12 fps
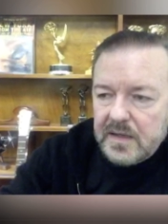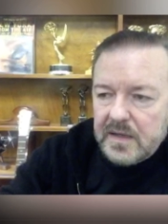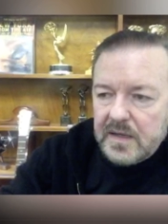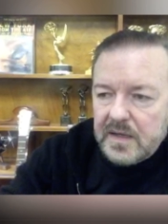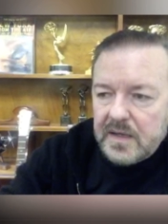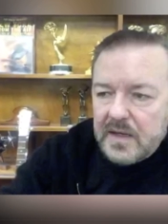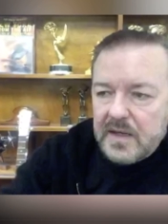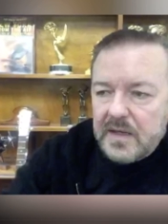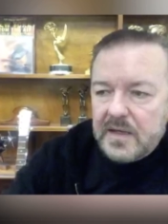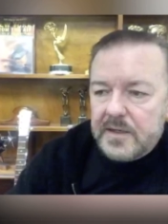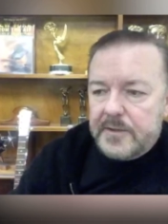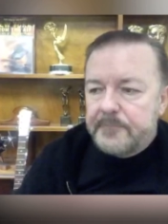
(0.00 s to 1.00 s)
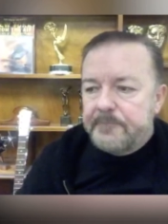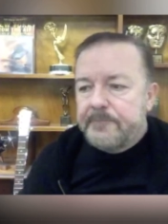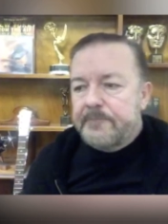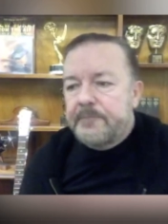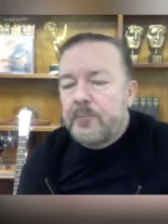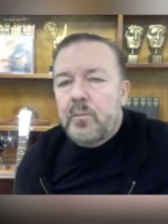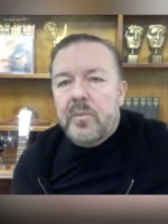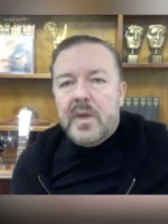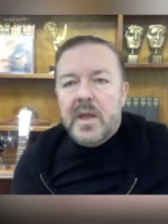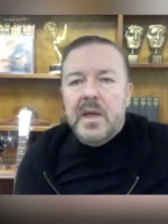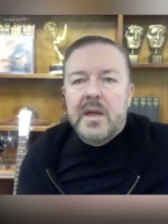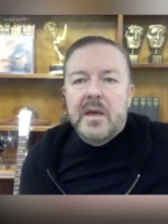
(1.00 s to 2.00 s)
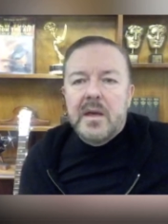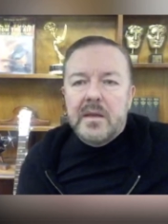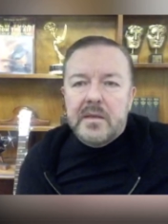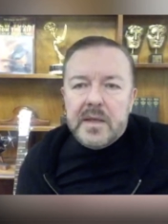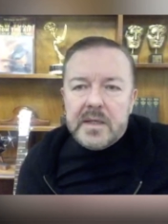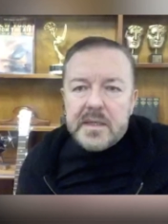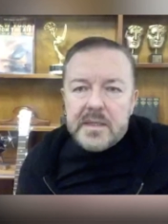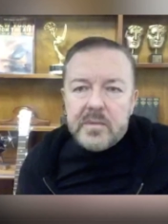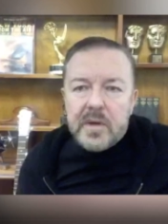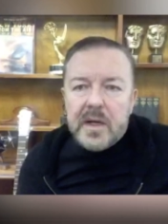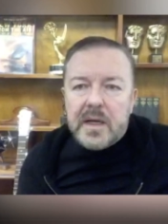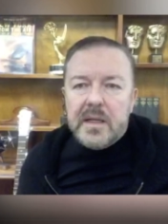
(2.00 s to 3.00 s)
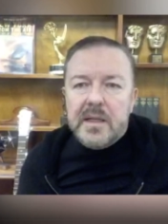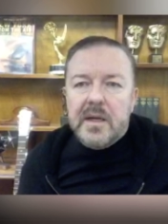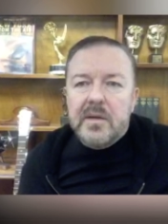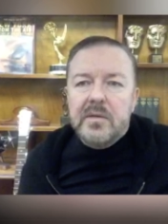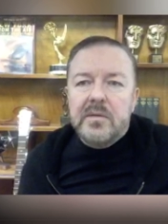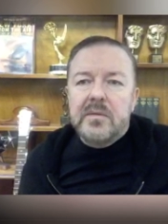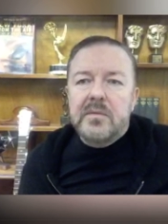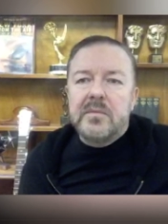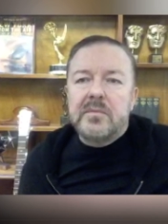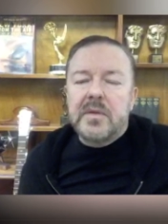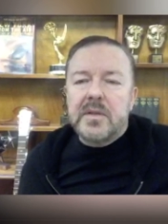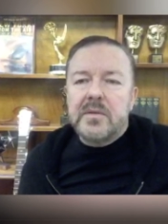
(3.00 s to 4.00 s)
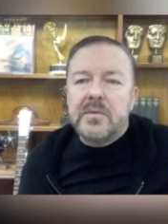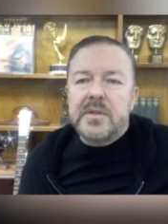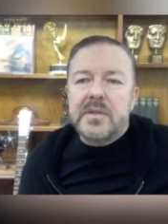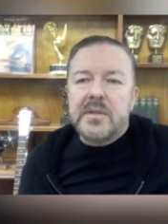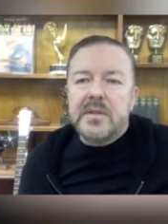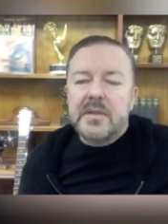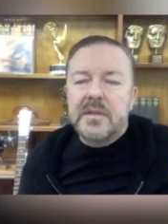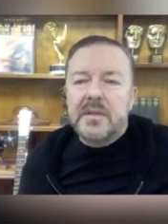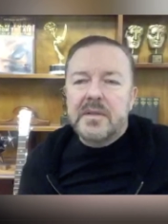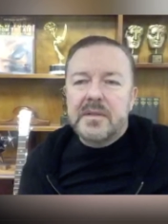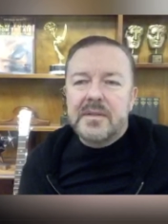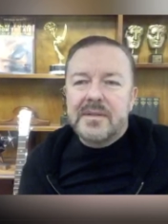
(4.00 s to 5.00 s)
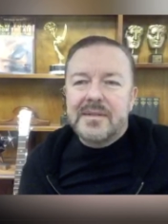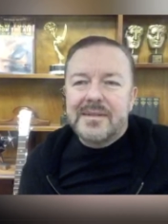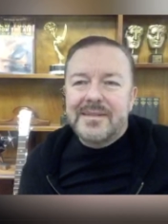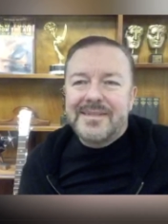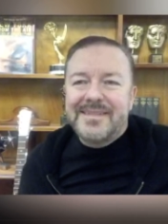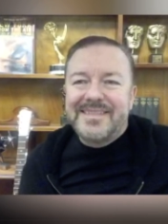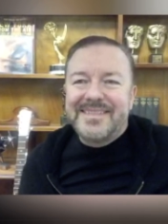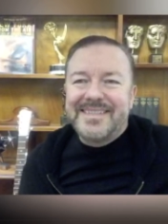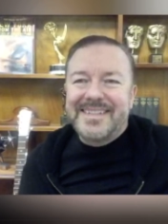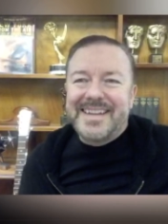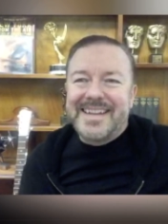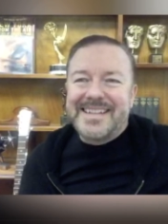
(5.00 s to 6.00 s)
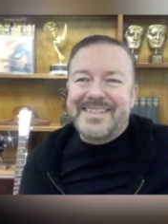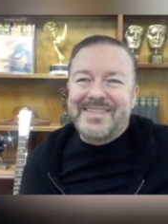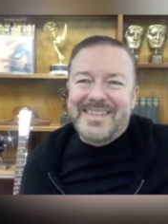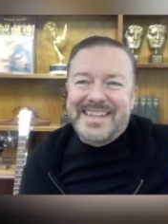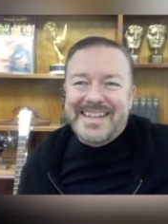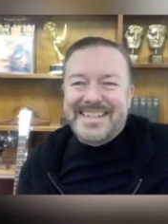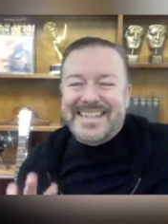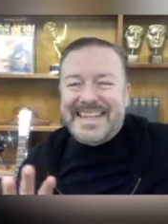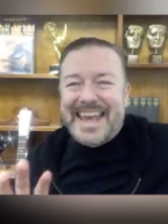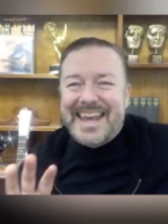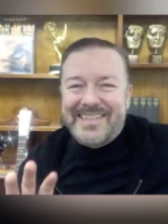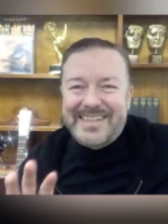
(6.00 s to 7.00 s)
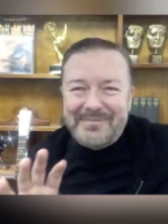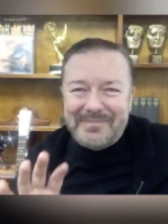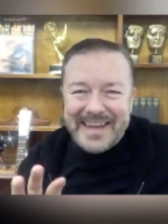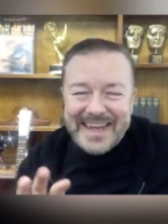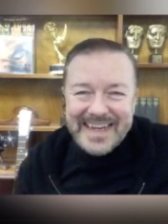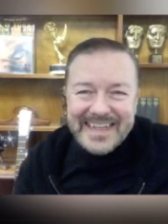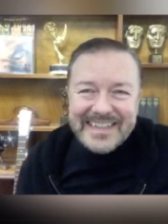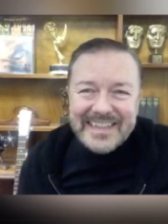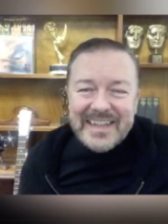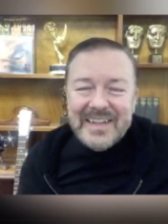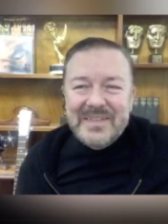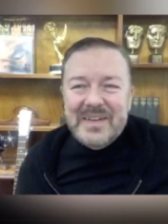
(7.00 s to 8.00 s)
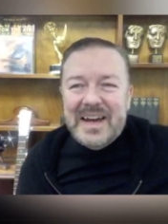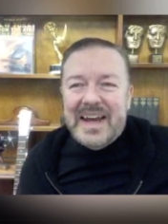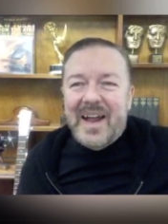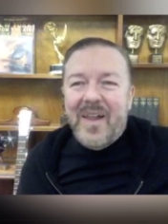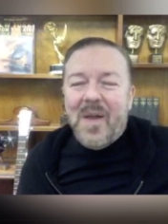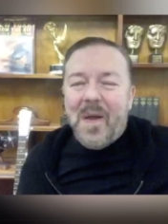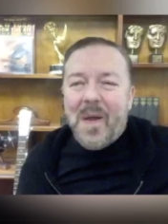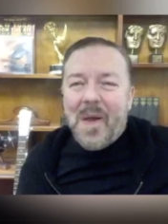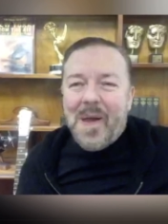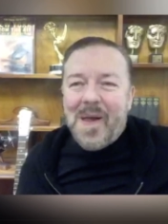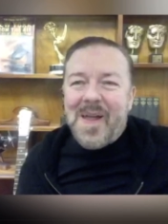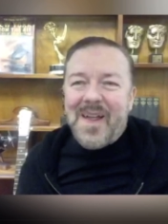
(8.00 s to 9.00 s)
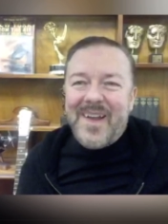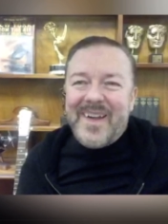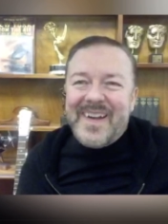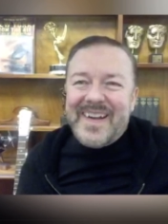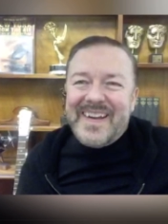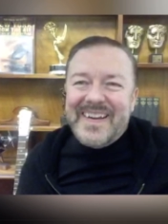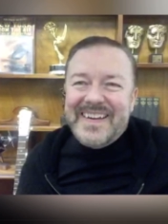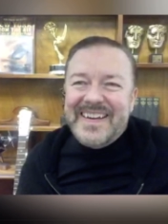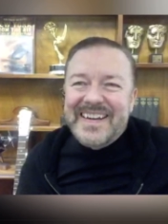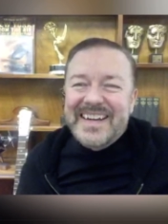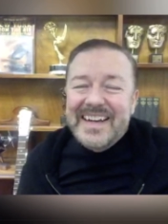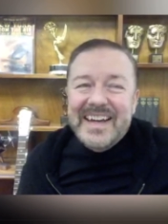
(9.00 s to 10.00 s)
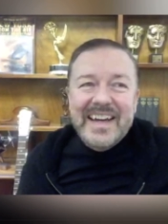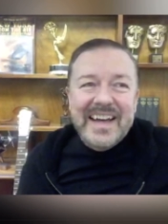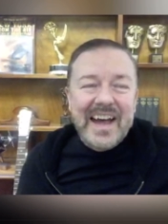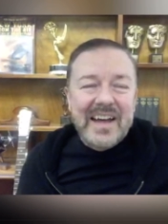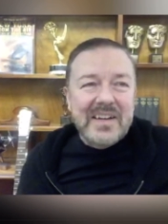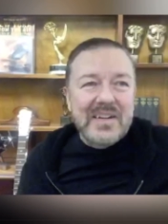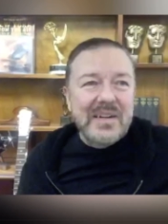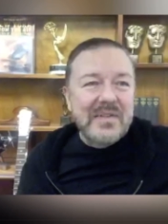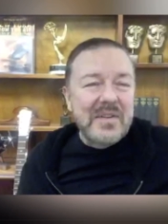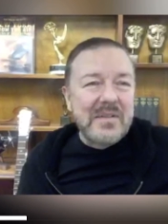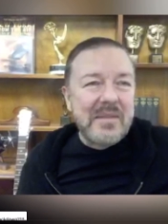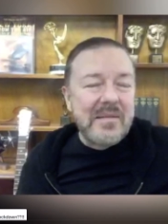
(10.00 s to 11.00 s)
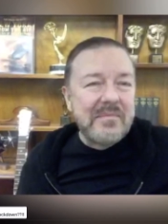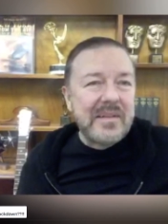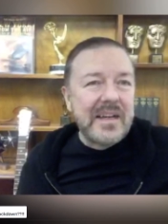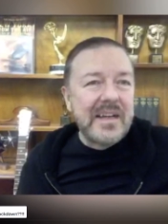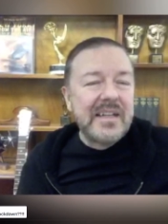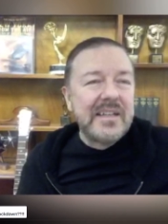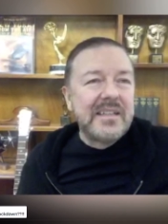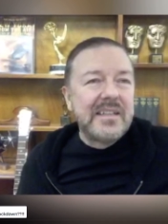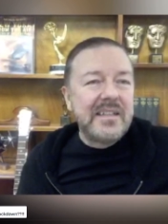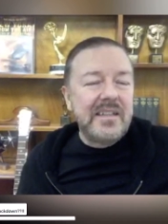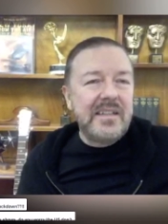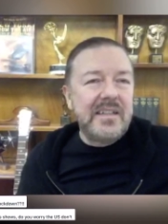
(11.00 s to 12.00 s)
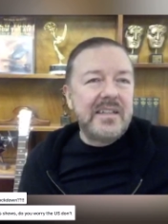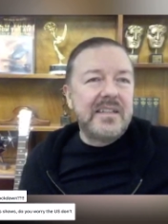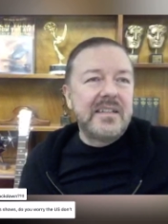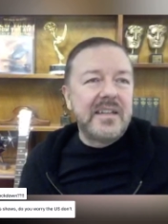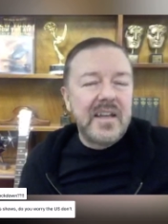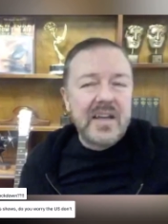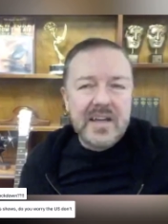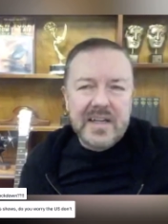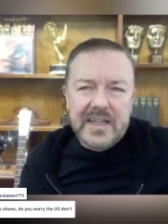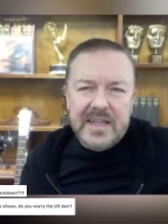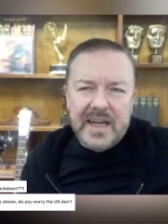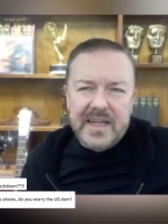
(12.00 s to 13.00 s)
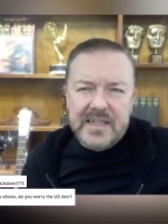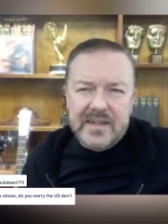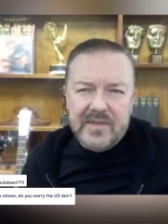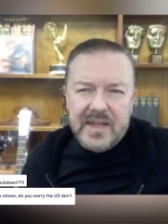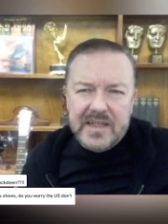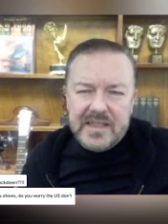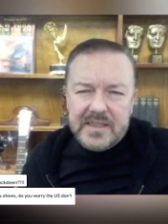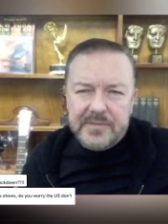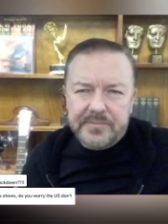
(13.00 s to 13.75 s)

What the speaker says: Uh, this is working though. There's always a there's always a scary bit where I don't know if you remember early days of this.